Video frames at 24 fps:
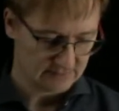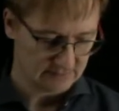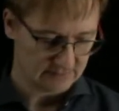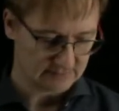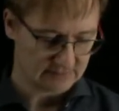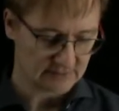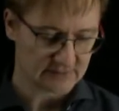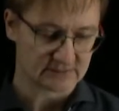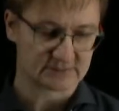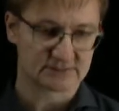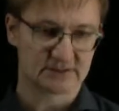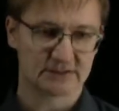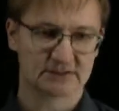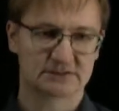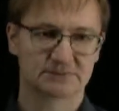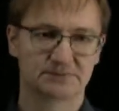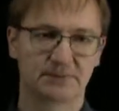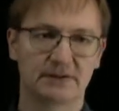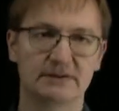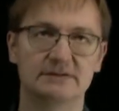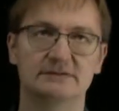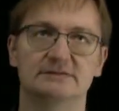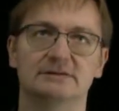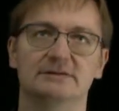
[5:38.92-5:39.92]
takes less
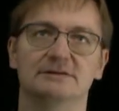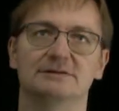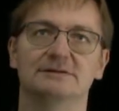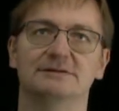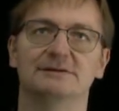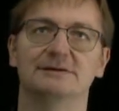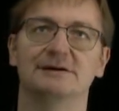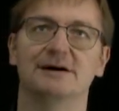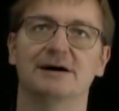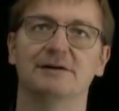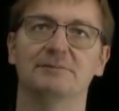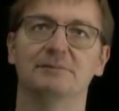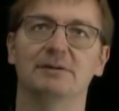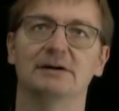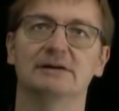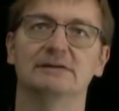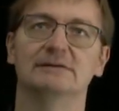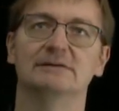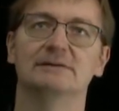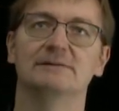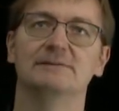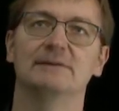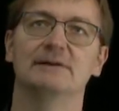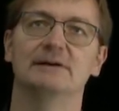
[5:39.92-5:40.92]
space. But
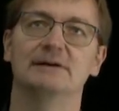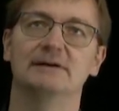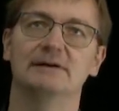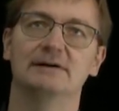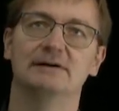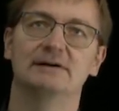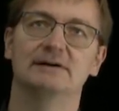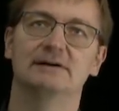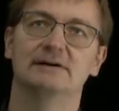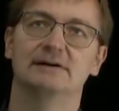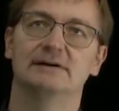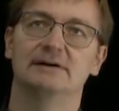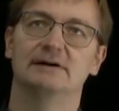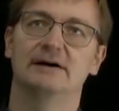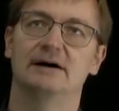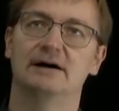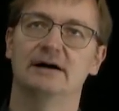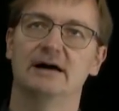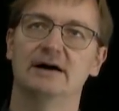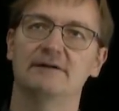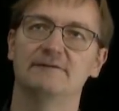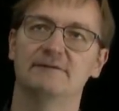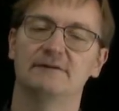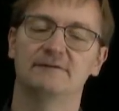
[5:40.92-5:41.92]
I
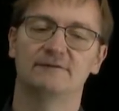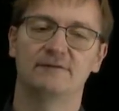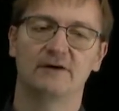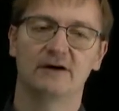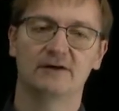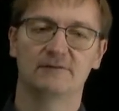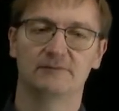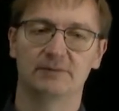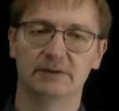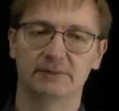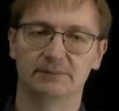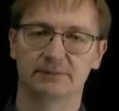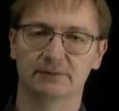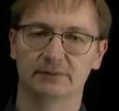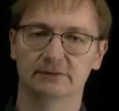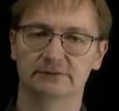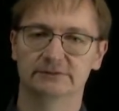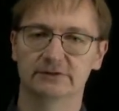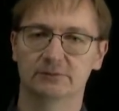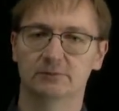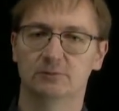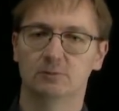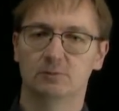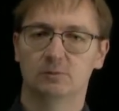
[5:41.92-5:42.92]
have 5 people.
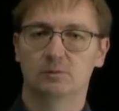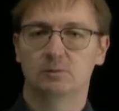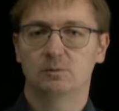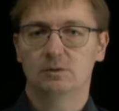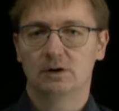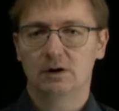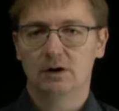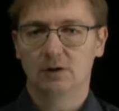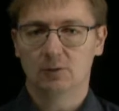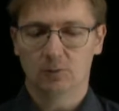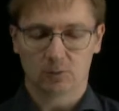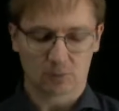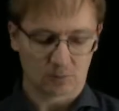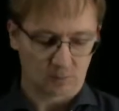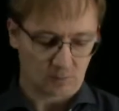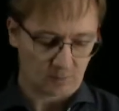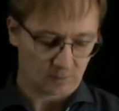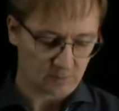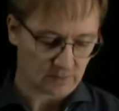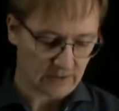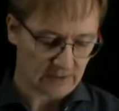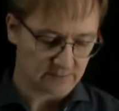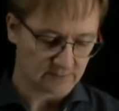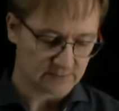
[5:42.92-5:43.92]
So how
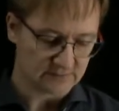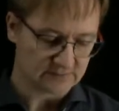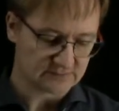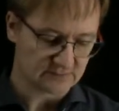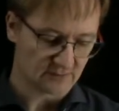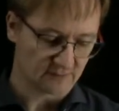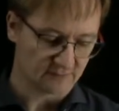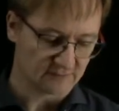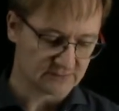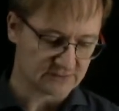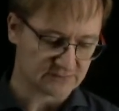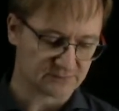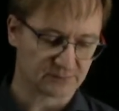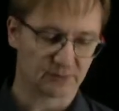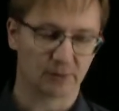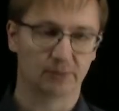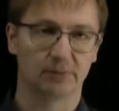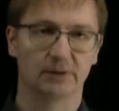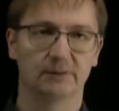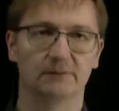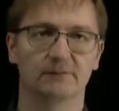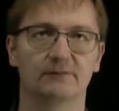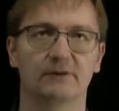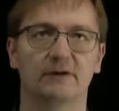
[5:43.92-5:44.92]
can we solve this
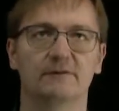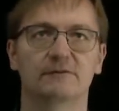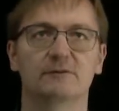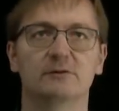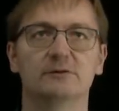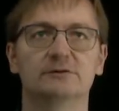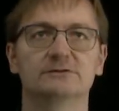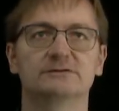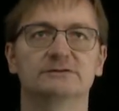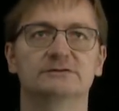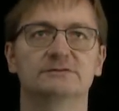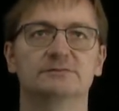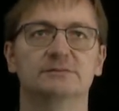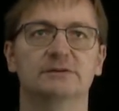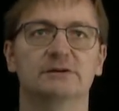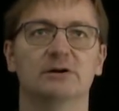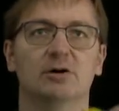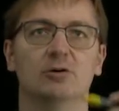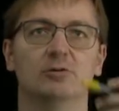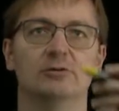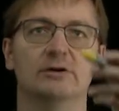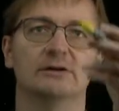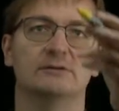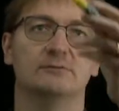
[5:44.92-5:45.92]
problem? Of course, we
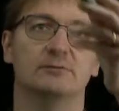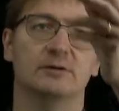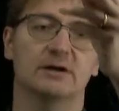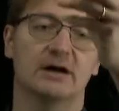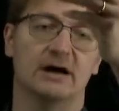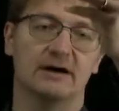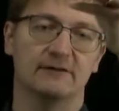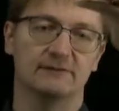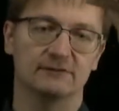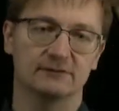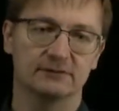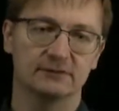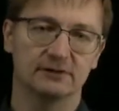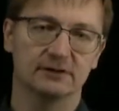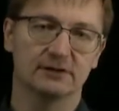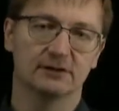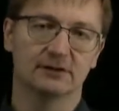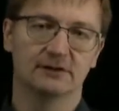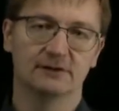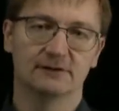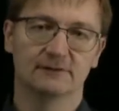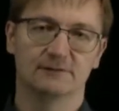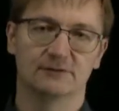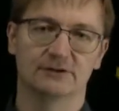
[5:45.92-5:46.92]
know that we have,
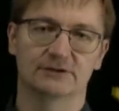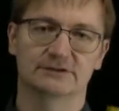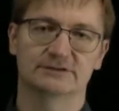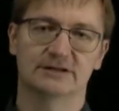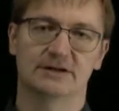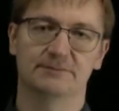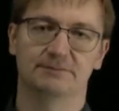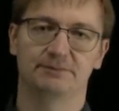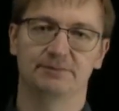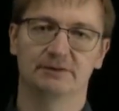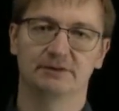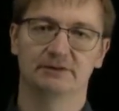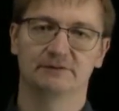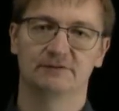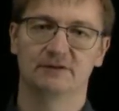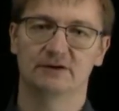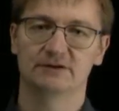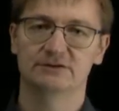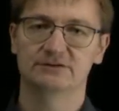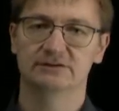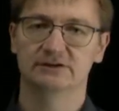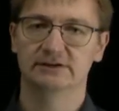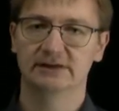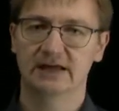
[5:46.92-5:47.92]
for example,
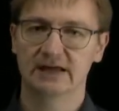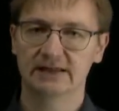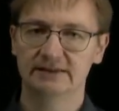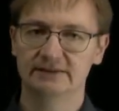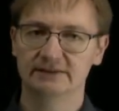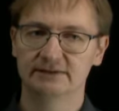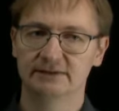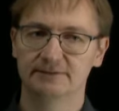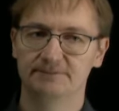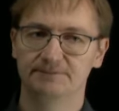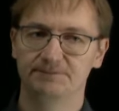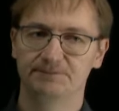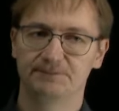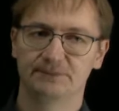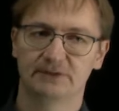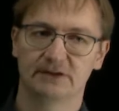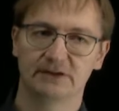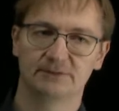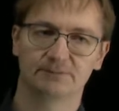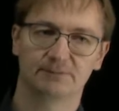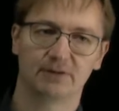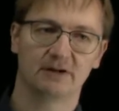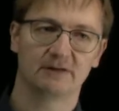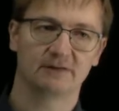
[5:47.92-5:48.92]
function len
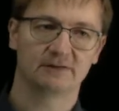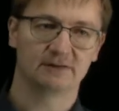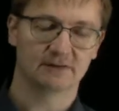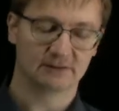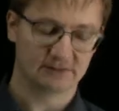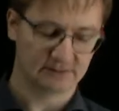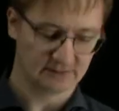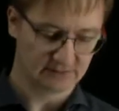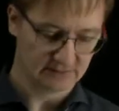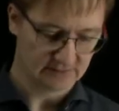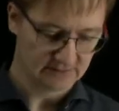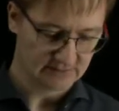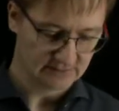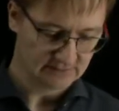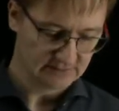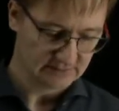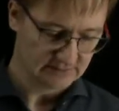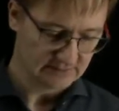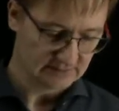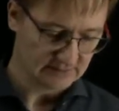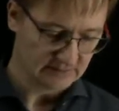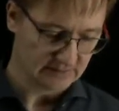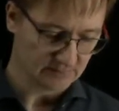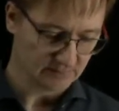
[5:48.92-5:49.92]
in Python.
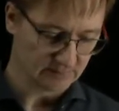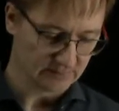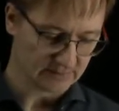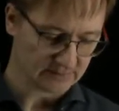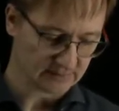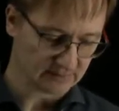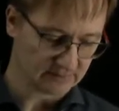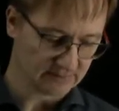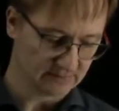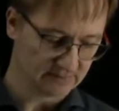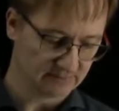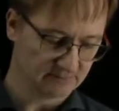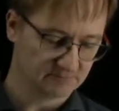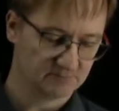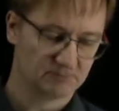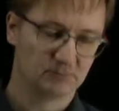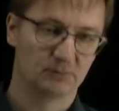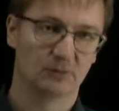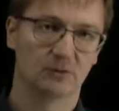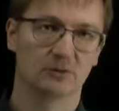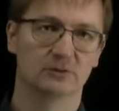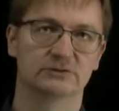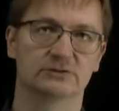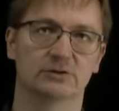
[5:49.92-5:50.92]
We can
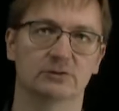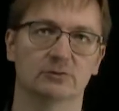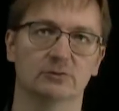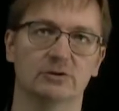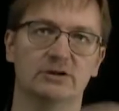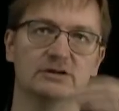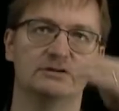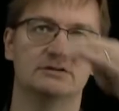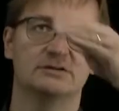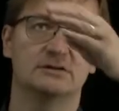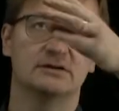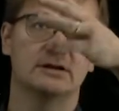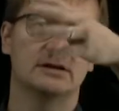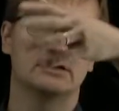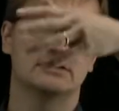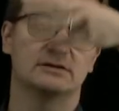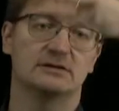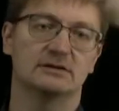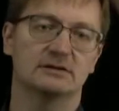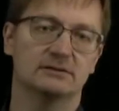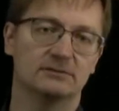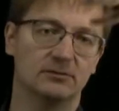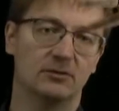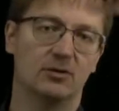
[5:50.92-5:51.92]
also
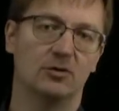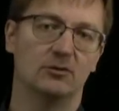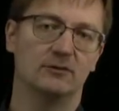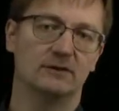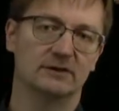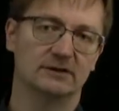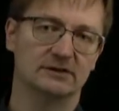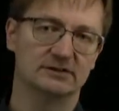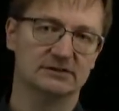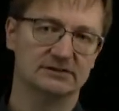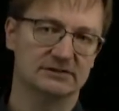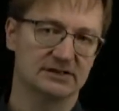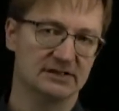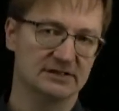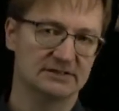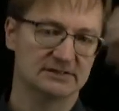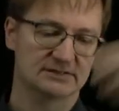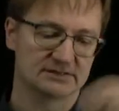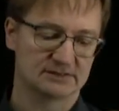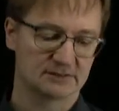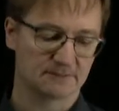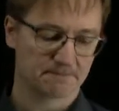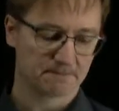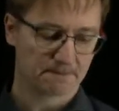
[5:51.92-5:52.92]
iterate over this
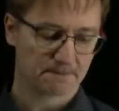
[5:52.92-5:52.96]
list.